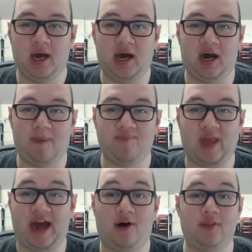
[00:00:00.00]

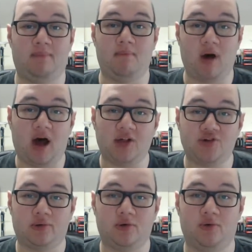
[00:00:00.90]
how the
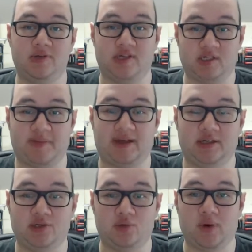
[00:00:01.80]
module was
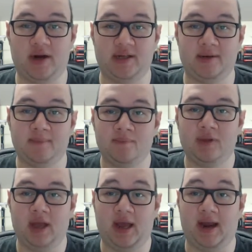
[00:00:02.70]
expected to run it,
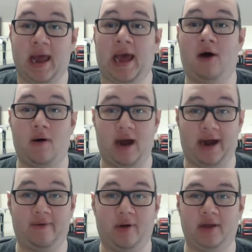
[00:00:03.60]
and how
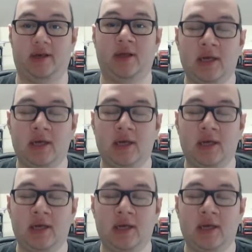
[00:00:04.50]
I run it.